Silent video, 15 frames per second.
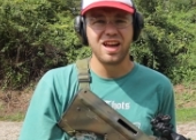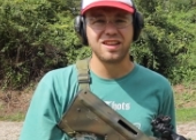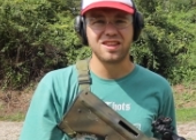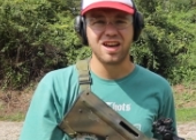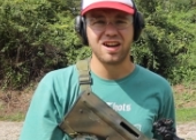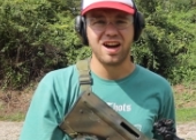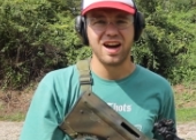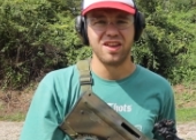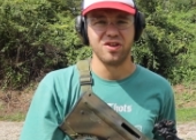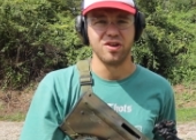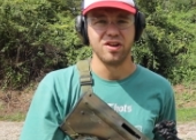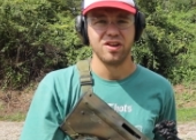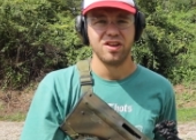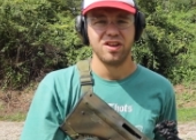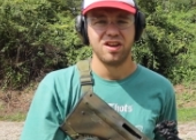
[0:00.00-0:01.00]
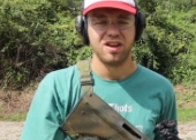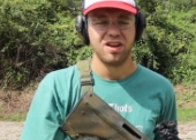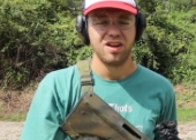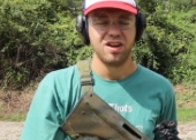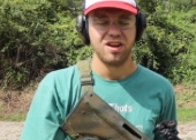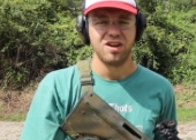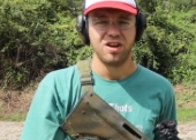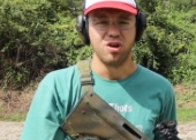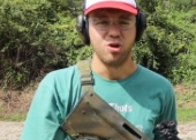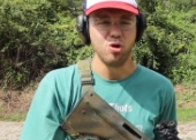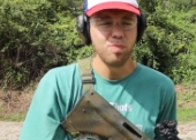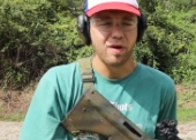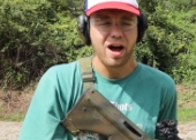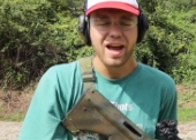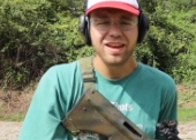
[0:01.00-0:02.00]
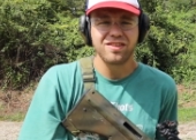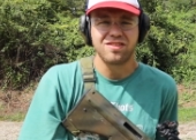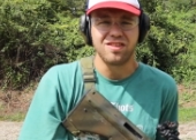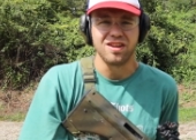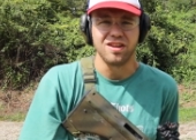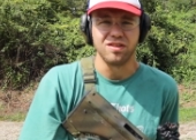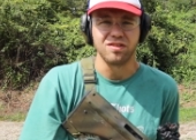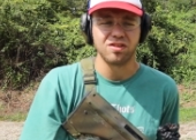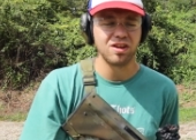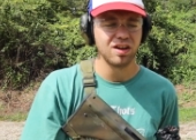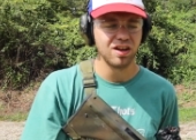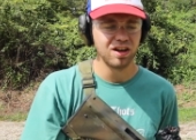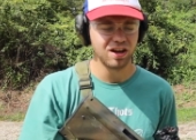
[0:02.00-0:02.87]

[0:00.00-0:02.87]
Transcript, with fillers: like that either. Who buys these?